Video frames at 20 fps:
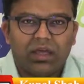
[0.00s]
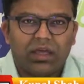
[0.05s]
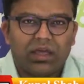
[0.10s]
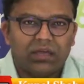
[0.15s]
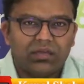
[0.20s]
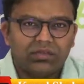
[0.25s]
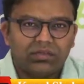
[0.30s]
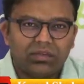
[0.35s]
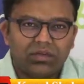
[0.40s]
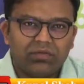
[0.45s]

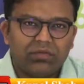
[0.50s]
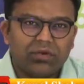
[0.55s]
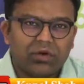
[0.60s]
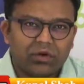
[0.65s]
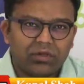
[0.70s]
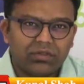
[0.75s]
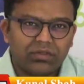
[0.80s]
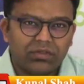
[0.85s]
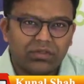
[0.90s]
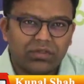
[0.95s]
and silver
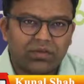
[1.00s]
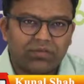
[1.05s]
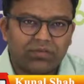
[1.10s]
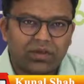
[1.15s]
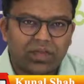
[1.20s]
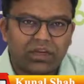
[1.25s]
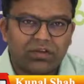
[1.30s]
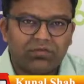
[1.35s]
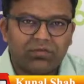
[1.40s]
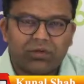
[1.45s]
also
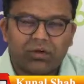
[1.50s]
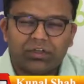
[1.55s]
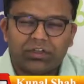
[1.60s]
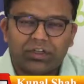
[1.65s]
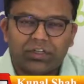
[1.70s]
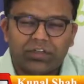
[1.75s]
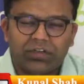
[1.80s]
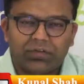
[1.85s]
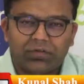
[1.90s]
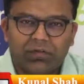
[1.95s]
somewhere at
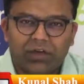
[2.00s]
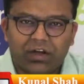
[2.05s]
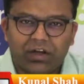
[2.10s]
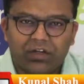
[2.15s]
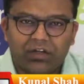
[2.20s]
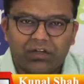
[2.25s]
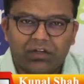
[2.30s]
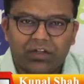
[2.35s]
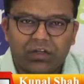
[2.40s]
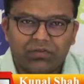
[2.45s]

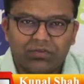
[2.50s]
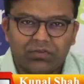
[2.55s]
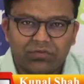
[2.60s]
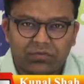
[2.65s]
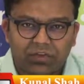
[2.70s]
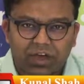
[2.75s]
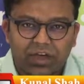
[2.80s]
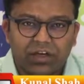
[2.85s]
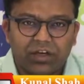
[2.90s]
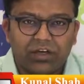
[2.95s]

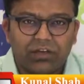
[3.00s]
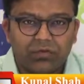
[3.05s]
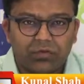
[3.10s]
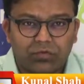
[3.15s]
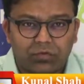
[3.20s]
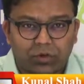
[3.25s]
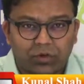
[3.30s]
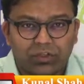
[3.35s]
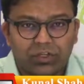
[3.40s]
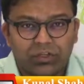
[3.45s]
41,500 to
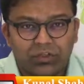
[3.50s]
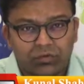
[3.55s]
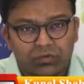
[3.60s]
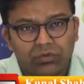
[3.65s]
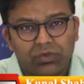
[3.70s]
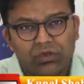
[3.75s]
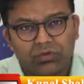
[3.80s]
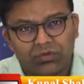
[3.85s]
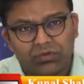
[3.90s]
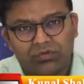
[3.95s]

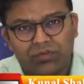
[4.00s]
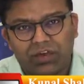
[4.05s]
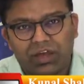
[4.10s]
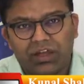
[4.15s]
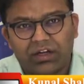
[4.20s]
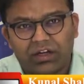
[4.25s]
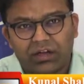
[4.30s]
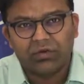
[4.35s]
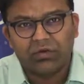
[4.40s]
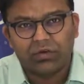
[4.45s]

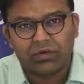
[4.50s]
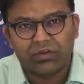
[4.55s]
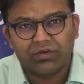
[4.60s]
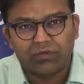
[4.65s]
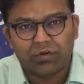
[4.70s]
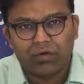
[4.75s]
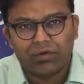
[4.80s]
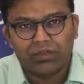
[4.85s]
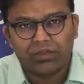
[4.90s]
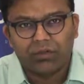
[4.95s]
42,500 going
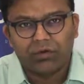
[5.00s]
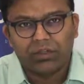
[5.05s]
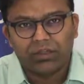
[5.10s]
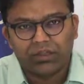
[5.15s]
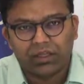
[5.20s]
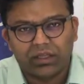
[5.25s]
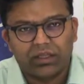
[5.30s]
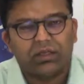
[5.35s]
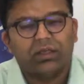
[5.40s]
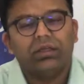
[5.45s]
forward
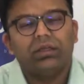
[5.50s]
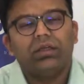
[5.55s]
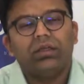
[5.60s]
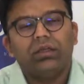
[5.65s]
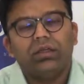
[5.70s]
during the year.